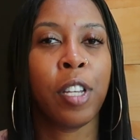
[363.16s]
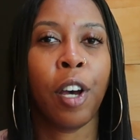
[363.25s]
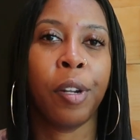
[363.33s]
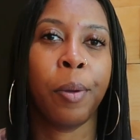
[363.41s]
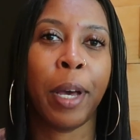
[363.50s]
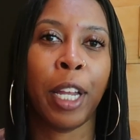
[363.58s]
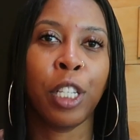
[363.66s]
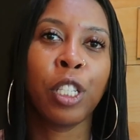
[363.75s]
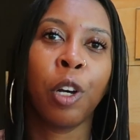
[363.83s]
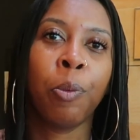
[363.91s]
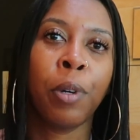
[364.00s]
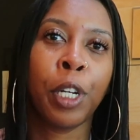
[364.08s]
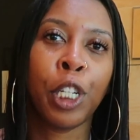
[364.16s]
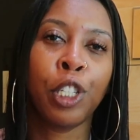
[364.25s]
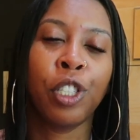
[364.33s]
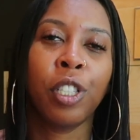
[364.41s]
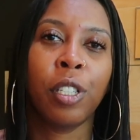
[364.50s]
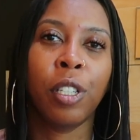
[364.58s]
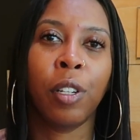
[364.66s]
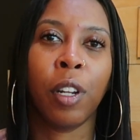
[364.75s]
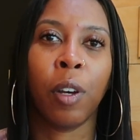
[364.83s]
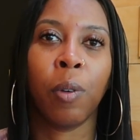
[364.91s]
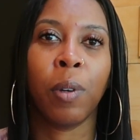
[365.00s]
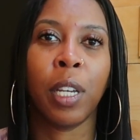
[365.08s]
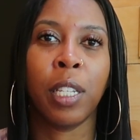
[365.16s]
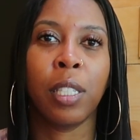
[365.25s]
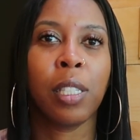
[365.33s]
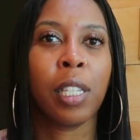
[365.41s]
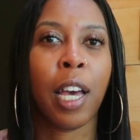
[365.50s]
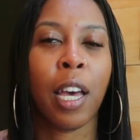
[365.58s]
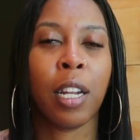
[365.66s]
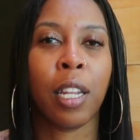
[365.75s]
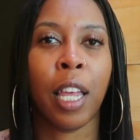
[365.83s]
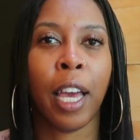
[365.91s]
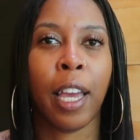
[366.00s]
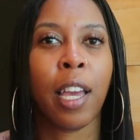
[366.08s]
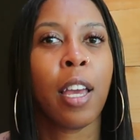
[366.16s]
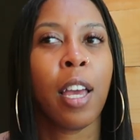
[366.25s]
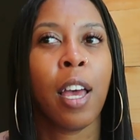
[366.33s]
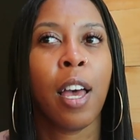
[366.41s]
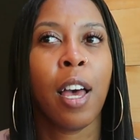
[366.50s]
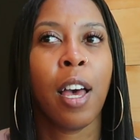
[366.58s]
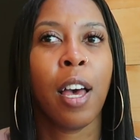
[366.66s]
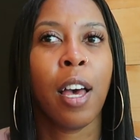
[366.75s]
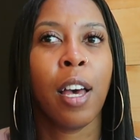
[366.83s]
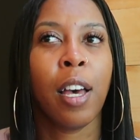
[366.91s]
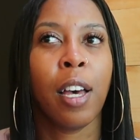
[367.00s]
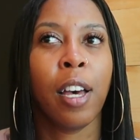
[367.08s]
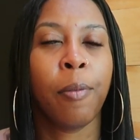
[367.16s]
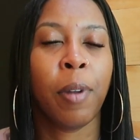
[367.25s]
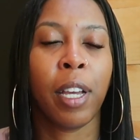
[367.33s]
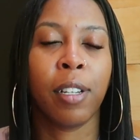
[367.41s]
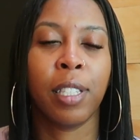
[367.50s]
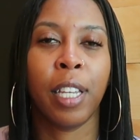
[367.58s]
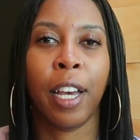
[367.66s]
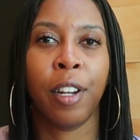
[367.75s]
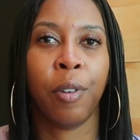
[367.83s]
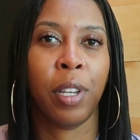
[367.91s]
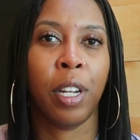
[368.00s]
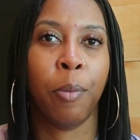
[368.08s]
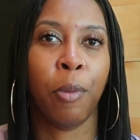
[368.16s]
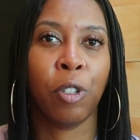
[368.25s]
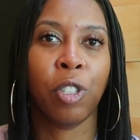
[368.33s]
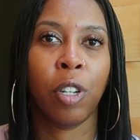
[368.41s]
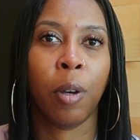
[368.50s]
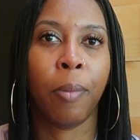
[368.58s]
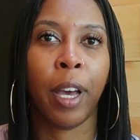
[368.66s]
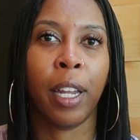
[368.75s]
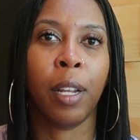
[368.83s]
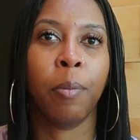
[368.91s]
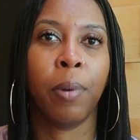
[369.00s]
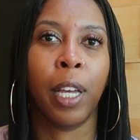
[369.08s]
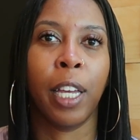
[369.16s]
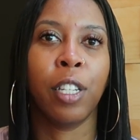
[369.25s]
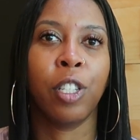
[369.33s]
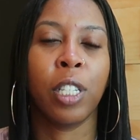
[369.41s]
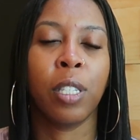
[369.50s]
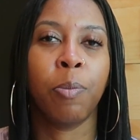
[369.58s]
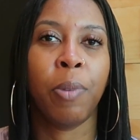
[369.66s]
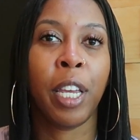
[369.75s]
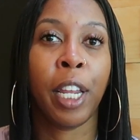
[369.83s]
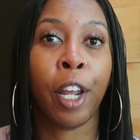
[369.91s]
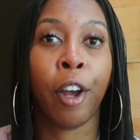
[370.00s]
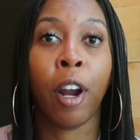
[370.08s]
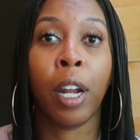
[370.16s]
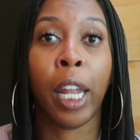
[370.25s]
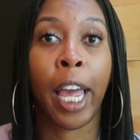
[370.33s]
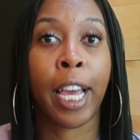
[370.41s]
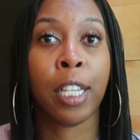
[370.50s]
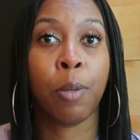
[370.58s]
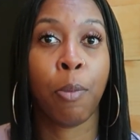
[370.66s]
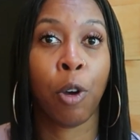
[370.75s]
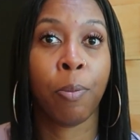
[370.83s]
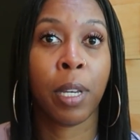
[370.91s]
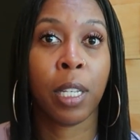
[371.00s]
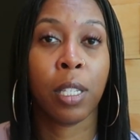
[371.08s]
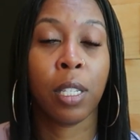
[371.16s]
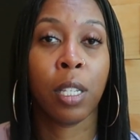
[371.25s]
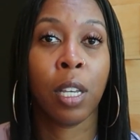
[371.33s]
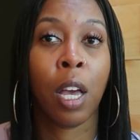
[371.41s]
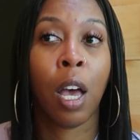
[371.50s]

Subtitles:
talked about it so much, you know, it's kind of like, I'm not gonna say I don't get emotional about it, but just being in her last moments,